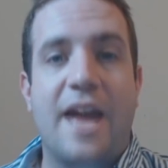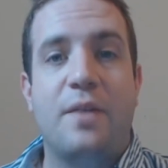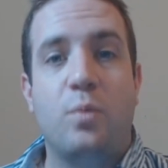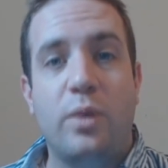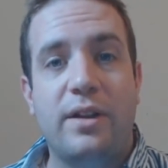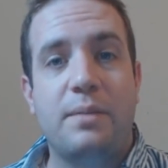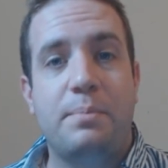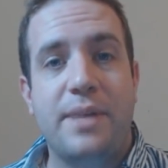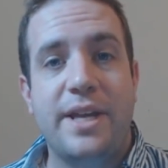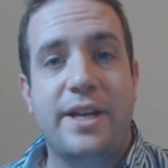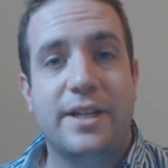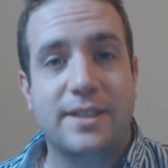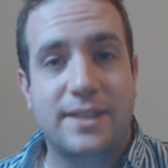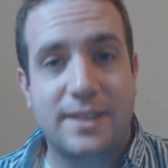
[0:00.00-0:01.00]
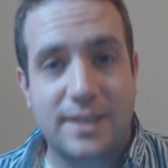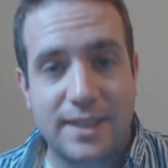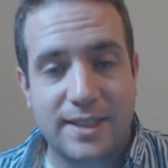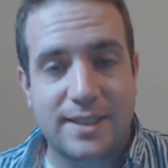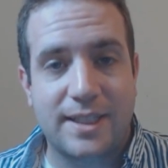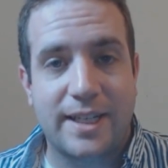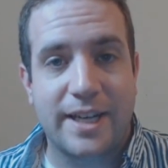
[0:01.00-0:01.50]
and will it be
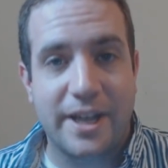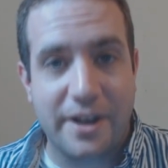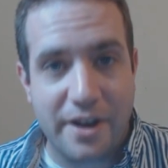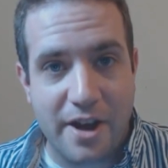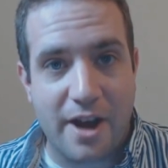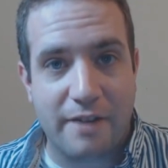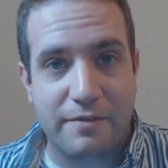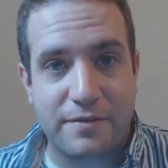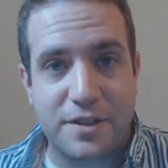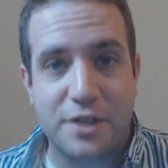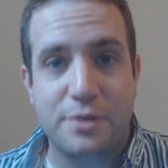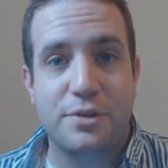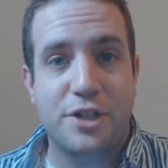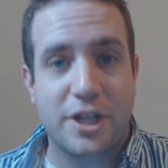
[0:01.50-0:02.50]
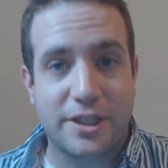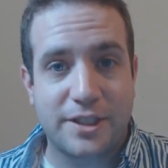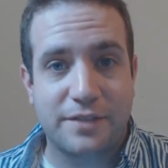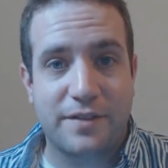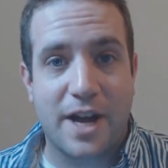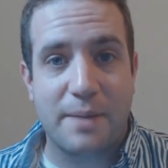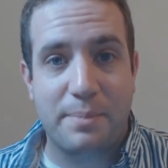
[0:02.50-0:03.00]
consistent enough to
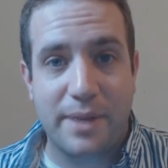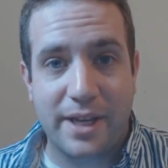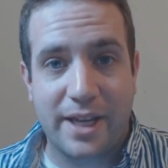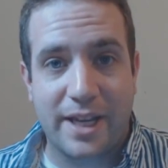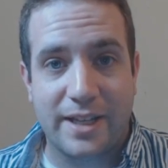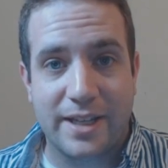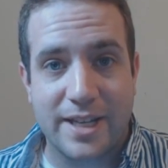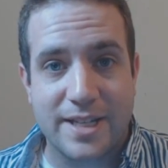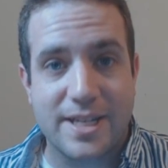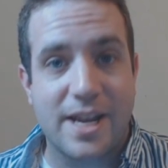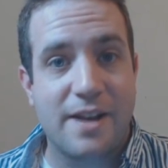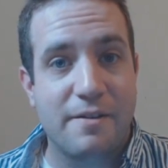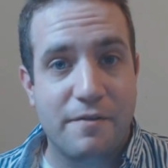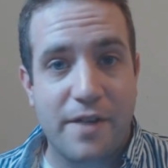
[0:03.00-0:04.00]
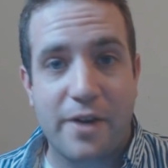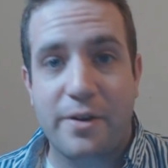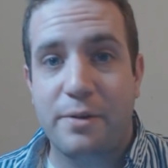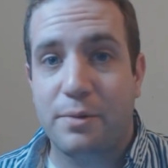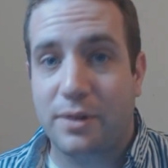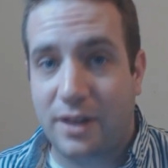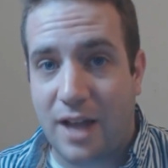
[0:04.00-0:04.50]
justify picking this very
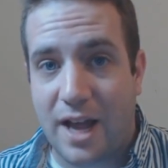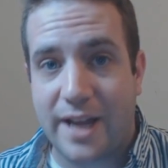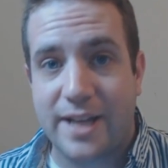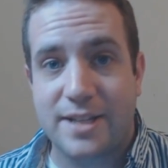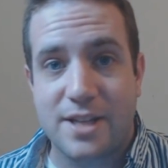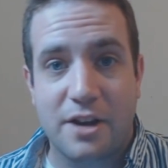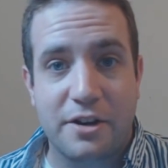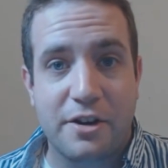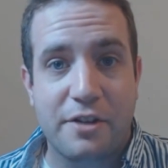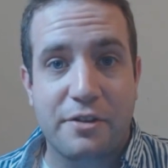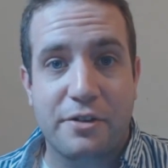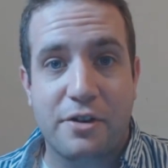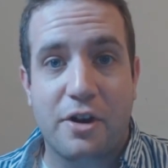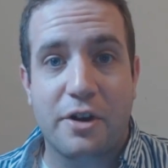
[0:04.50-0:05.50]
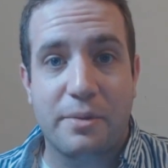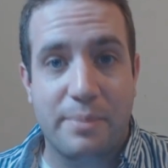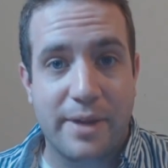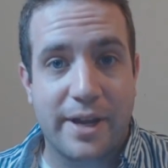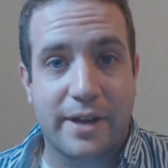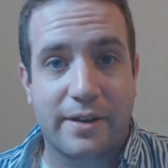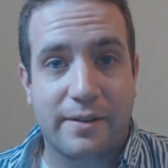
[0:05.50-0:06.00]
reliant on another card
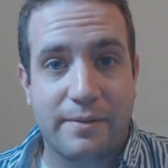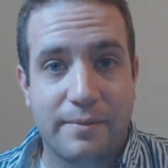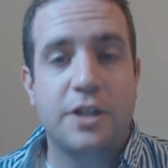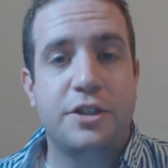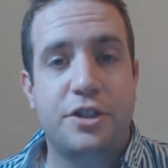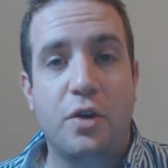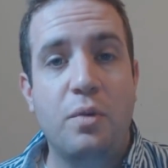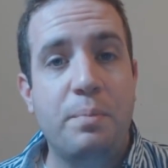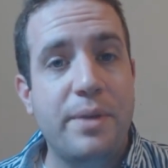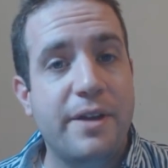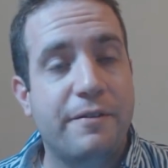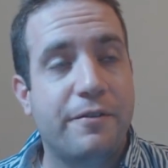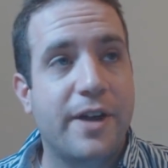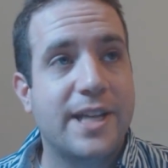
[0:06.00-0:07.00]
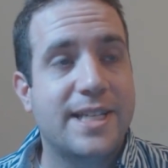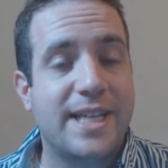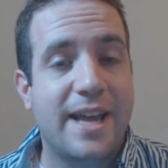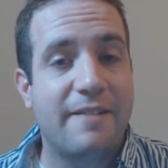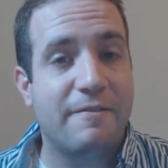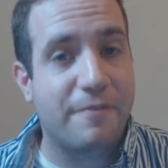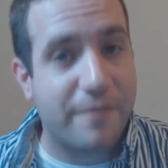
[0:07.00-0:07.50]
pick. Don't be afraid to
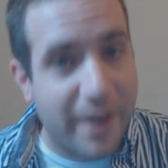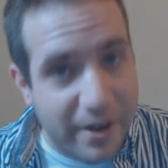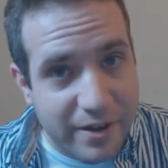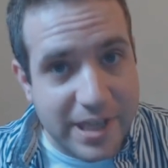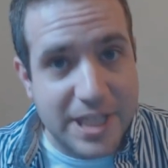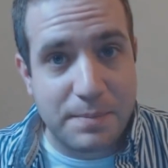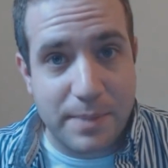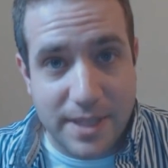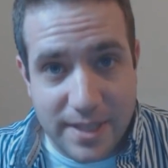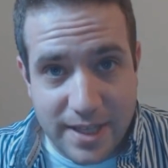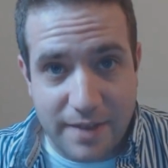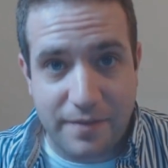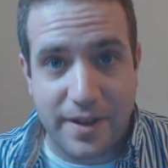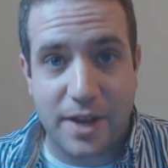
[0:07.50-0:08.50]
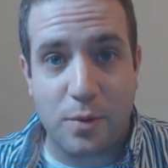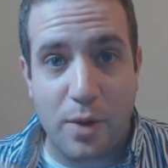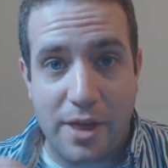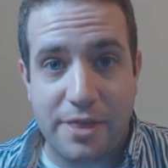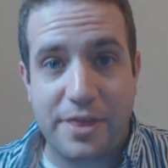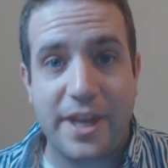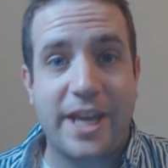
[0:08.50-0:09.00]
get very specific
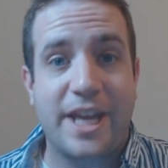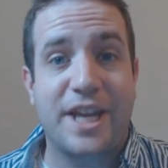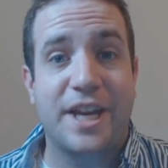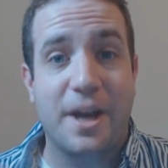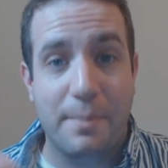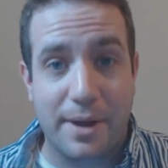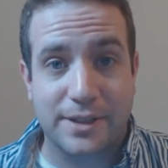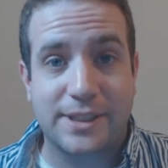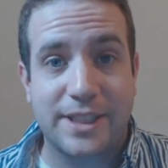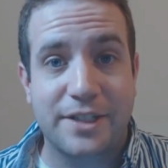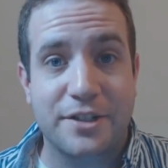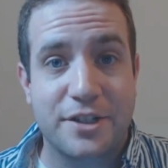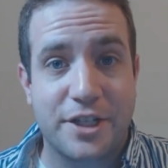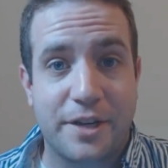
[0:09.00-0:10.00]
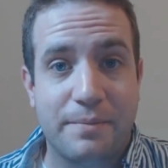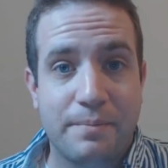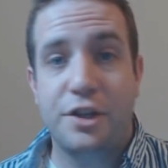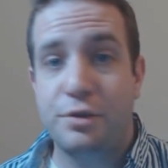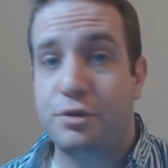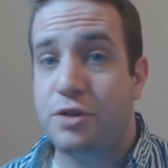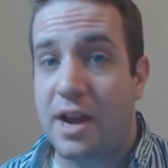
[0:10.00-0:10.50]
when thinking about synergy.
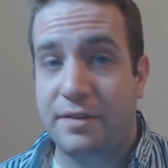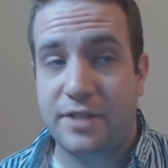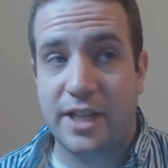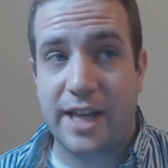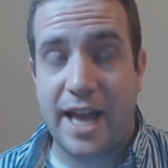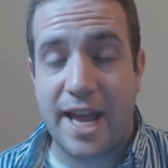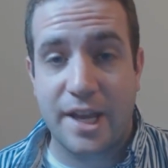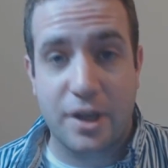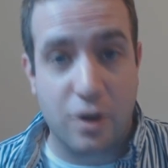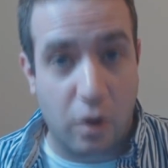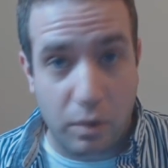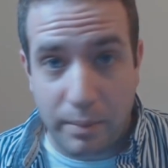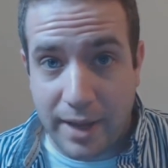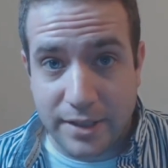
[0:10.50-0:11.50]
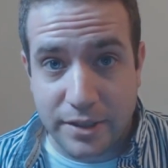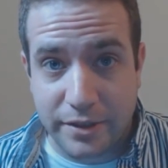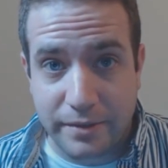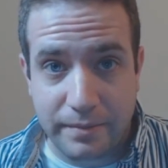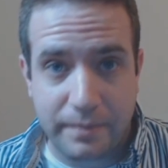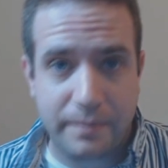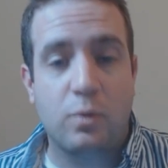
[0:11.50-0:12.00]
You drafted a Cult
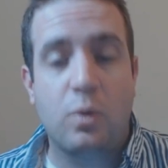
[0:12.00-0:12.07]
Master?